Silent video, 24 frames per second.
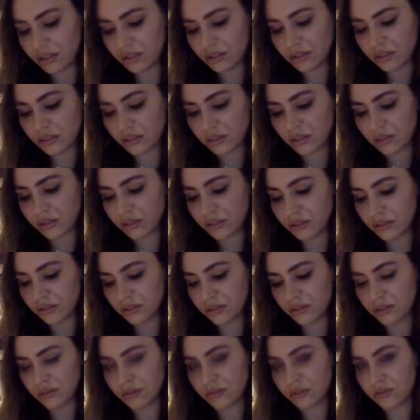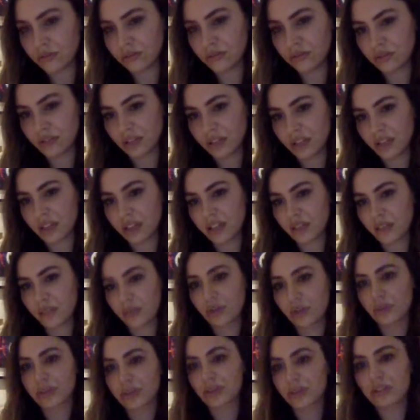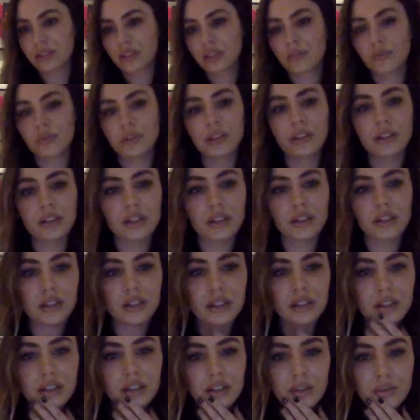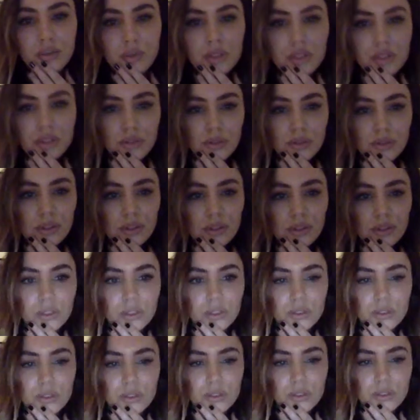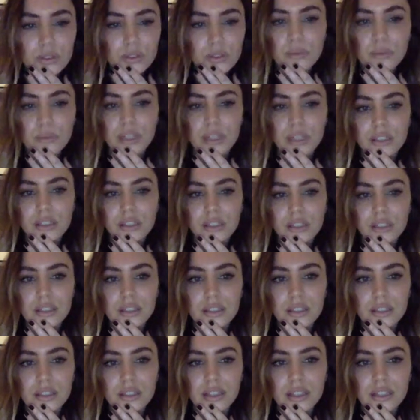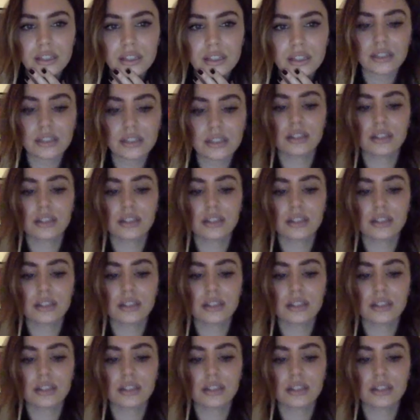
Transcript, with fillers: I like can we always can we can we do this once on purpose? It's nice.